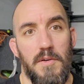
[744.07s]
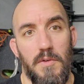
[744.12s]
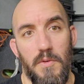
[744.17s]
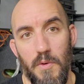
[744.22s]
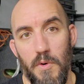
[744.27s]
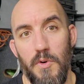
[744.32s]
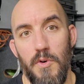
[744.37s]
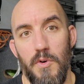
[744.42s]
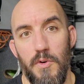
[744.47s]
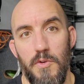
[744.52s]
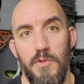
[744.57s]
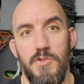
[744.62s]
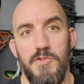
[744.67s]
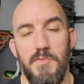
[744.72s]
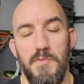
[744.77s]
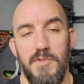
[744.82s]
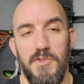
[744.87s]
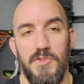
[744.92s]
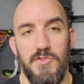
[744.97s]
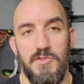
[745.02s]
Or
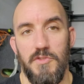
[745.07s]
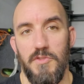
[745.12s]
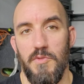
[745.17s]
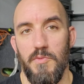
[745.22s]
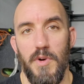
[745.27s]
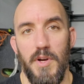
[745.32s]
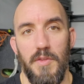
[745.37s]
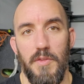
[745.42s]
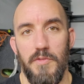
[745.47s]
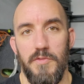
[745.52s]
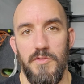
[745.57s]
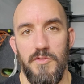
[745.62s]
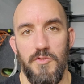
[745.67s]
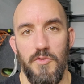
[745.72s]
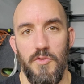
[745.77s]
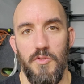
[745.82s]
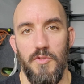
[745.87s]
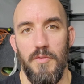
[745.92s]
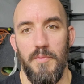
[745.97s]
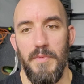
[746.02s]
Usman's just going to weather the
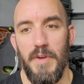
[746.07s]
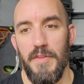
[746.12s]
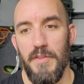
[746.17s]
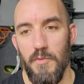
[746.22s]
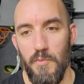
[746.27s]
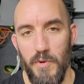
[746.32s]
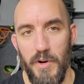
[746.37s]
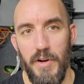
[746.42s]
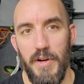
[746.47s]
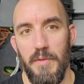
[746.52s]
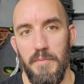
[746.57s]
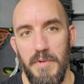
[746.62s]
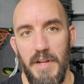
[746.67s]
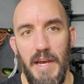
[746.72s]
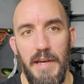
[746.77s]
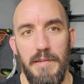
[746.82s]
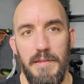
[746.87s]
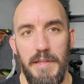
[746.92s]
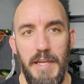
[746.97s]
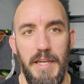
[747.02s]
storm and then wear him
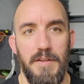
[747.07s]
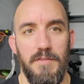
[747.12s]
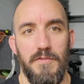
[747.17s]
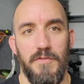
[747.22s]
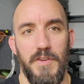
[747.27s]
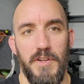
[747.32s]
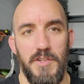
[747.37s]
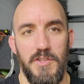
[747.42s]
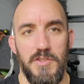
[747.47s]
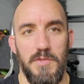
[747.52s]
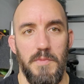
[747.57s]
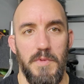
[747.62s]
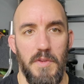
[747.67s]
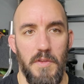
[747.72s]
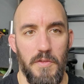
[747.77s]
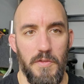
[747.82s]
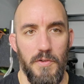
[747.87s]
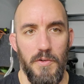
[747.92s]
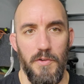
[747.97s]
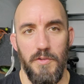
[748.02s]
down late and finish him in
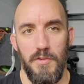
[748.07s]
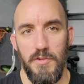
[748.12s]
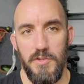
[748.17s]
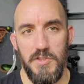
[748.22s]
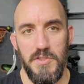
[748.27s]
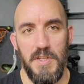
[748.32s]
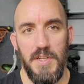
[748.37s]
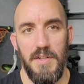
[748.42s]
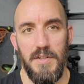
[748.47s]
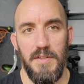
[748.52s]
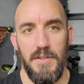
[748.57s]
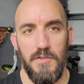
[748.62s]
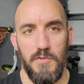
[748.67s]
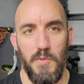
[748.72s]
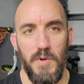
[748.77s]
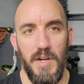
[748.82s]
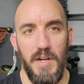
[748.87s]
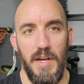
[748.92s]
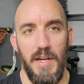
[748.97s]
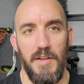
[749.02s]
the third, or just get a
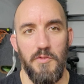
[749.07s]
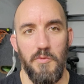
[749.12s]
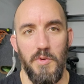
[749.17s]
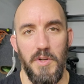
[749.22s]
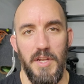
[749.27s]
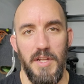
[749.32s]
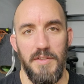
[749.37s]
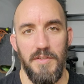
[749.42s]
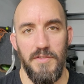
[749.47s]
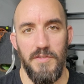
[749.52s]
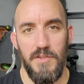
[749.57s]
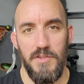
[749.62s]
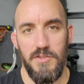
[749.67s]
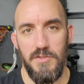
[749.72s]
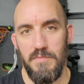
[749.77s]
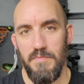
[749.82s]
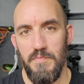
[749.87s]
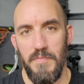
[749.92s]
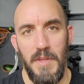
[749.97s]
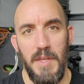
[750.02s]
29-28
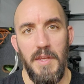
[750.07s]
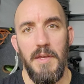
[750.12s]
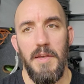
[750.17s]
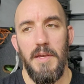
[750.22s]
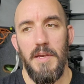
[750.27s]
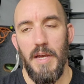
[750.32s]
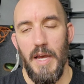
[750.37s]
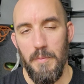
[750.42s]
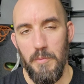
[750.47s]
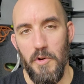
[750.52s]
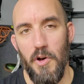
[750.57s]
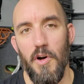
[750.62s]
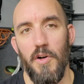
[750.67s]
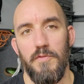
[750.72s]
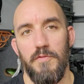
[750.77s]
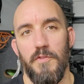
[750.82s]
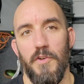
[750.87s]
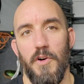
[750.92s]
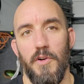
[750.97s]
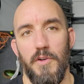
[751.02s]
decision. I'm
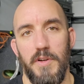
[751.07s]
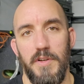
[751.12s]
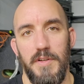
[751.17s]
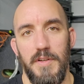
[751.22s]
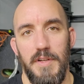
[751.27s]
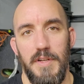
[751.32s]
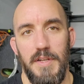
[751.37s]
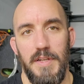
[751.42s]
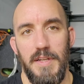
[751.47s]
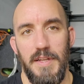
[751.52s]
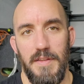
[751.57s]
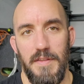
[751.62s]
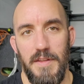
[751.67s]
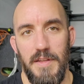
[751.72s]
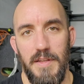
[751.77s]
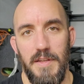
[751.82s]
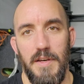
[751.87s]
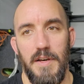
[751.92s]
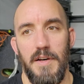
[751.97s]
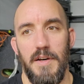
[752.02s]
calling Volk in
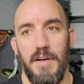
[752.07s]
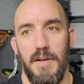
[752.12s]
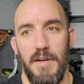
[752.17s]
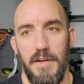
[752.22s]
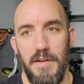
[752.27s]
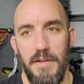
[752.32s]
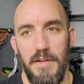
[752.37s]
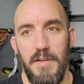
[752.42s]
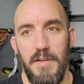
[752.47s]
the uh,